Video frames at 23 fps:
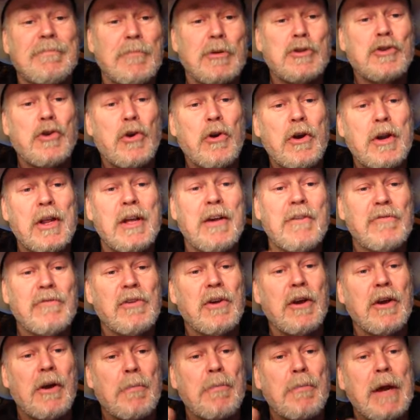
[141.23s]
Majority of
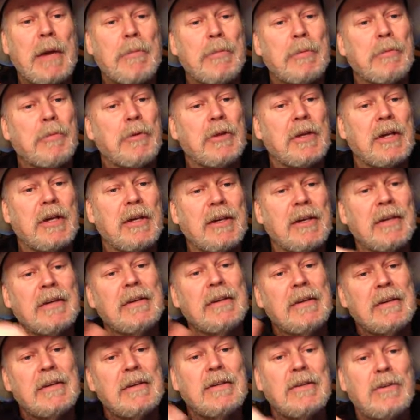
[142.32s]
you are probably
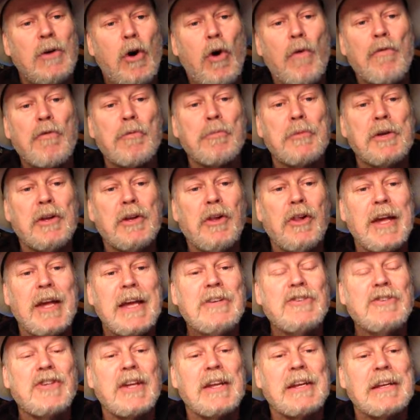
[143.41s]
over
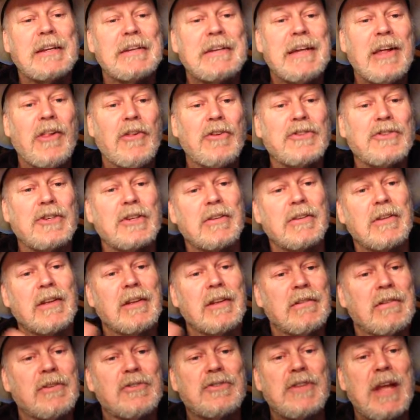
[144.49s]
middle-aged and intelligent,
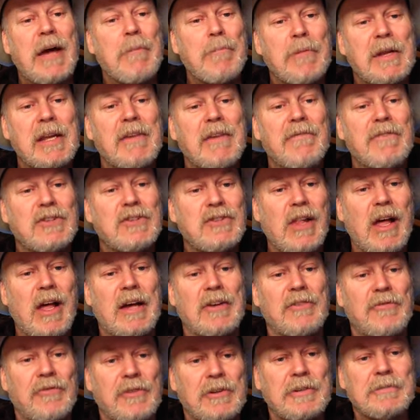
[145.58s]
and there's not many of us
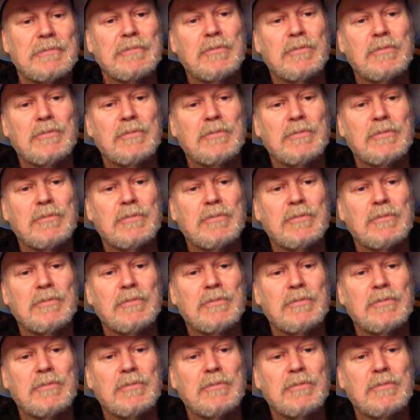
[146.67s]
left.